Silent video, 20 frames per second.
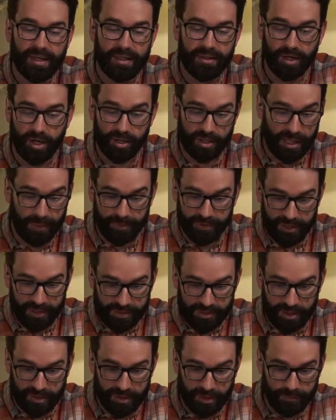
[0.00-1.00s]
And there are a couple
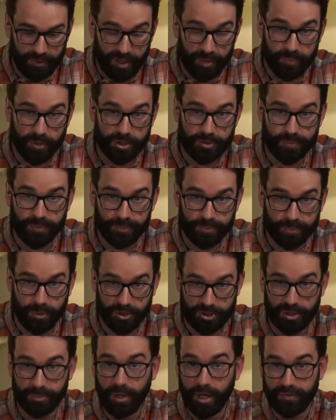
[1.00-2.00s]
things here that really push
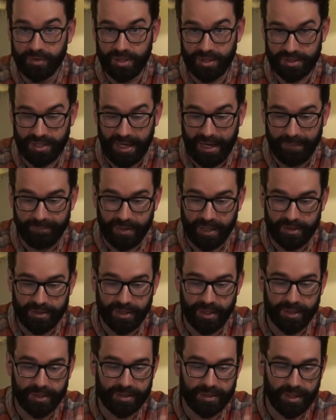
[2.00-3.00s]
push him over the top, I
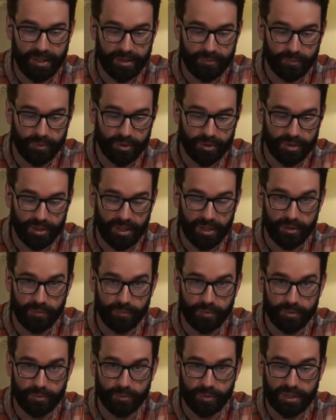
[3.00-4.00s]
think, and we'll
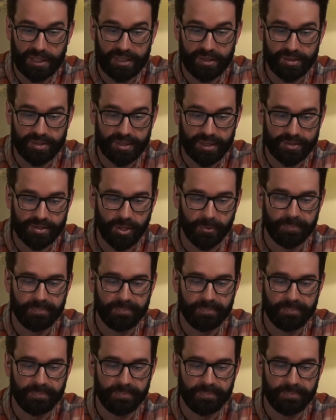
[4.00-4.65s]
uh, we'll, we'll get into that.